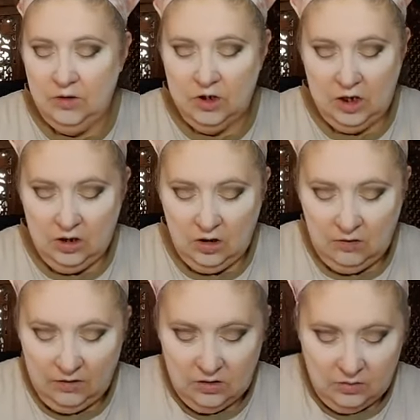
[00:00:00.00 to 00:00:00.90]
Shake it
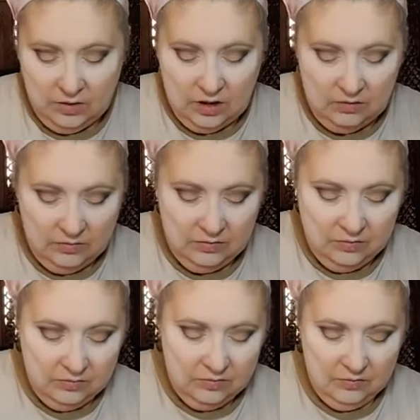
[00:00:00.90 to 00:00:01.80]
off a little bit.
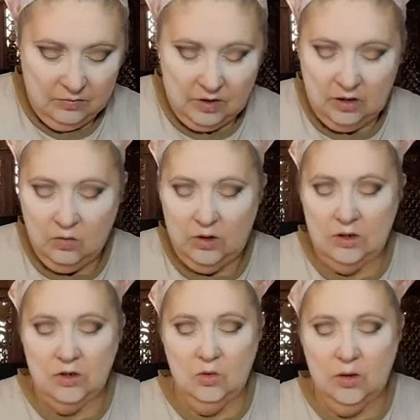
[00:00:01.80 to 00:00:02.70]
I don't want
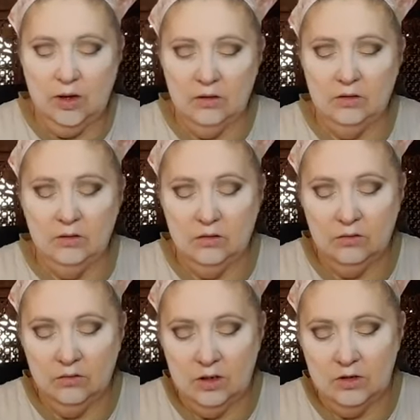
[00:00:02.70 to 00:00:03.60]
it too wet.
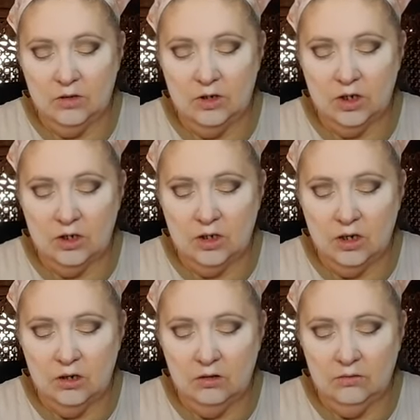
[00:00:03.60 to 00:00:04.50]
That's what she
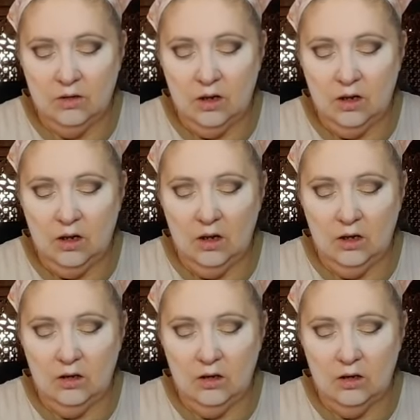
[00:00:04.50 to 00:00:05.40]
said.
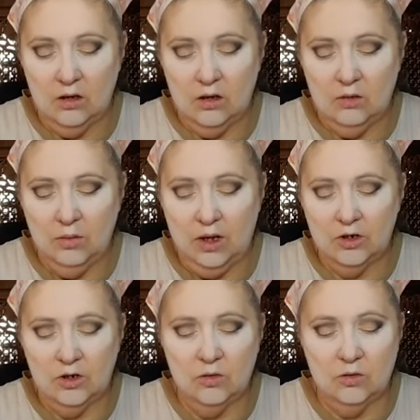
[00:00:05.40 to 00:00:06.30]
Bad
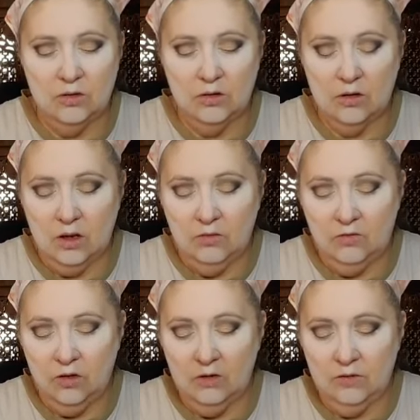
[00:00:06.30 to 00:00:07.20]
jokes. I'm
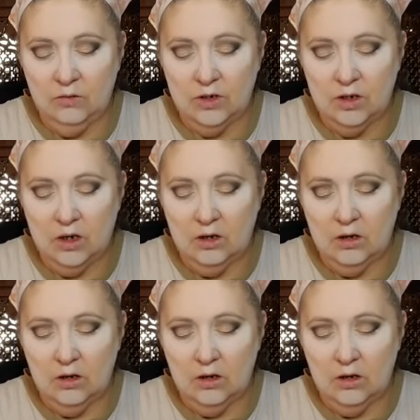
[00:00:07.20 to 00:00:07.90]
full of them today.